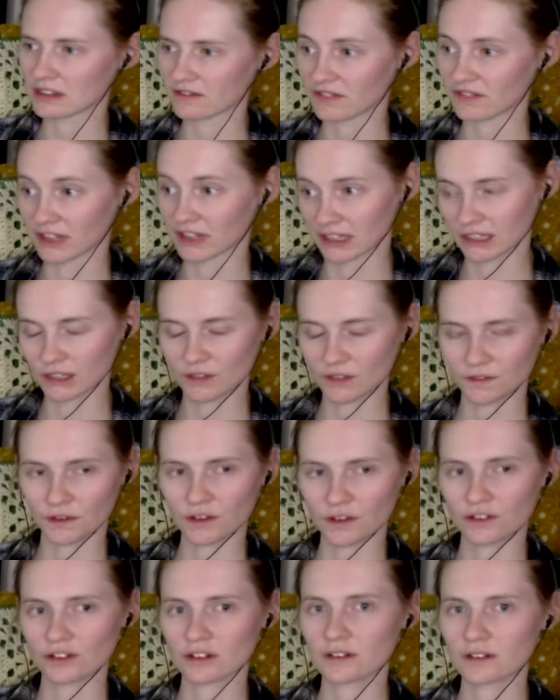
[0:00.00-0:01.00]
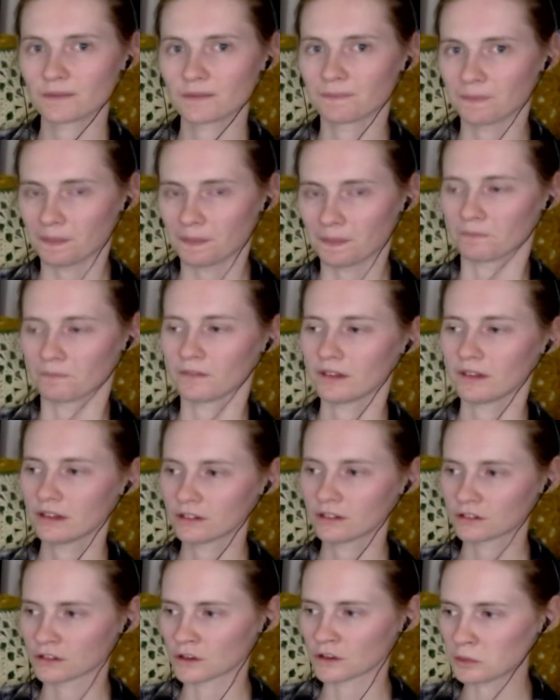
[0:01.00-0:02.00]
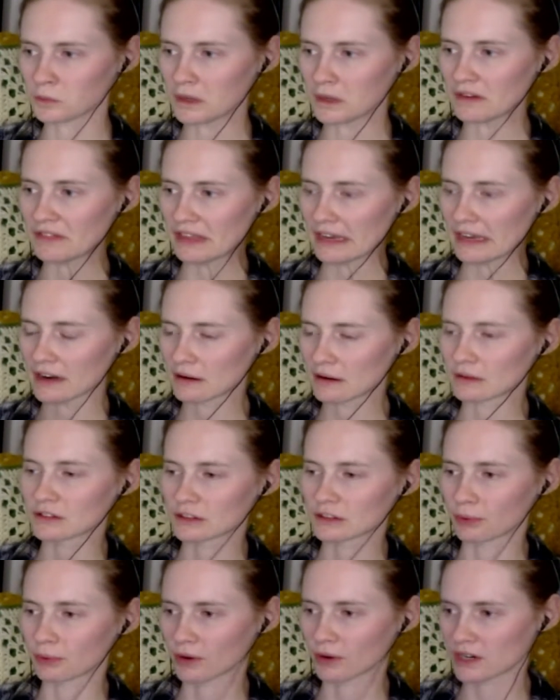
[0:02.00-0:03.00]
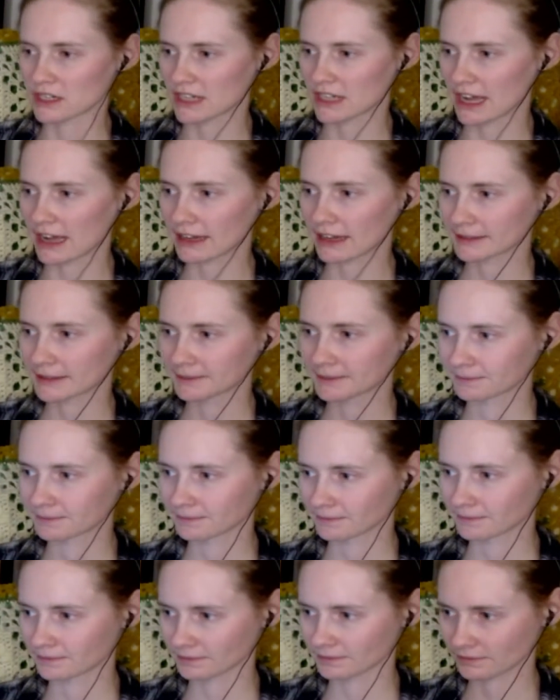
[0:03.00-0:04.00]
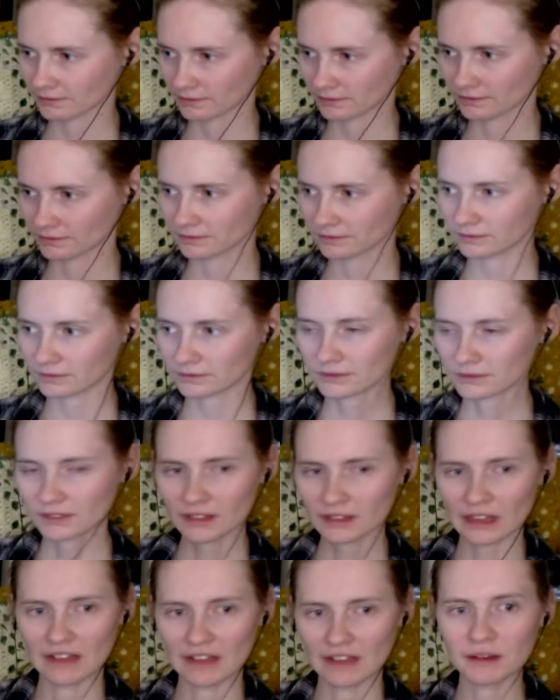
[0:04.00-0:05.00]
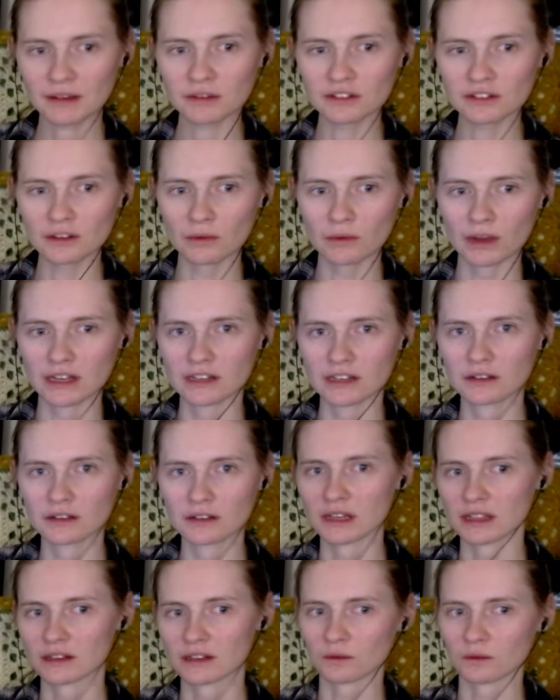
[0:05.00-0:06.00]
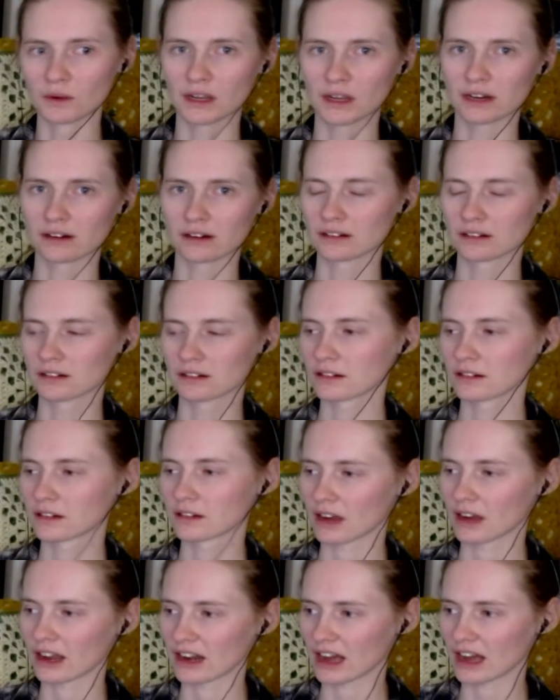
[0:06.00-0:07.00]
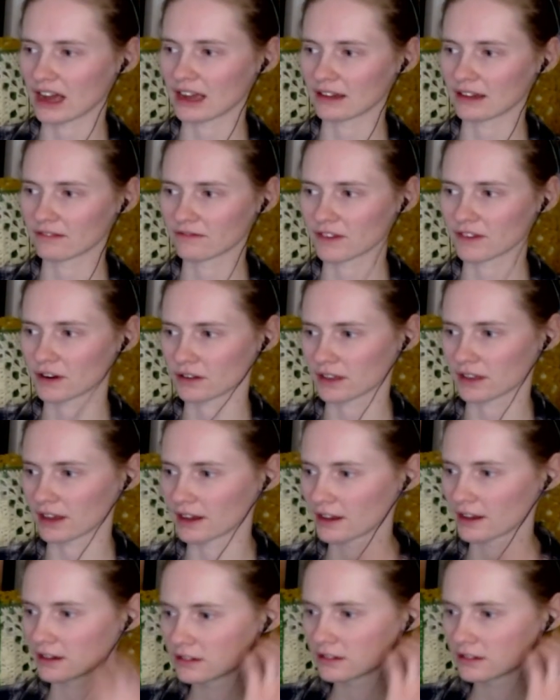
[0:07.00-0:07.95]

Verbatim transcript: villain's version, excuse me, of the hero support tech. If he was the one doing the weird night eye finger thing.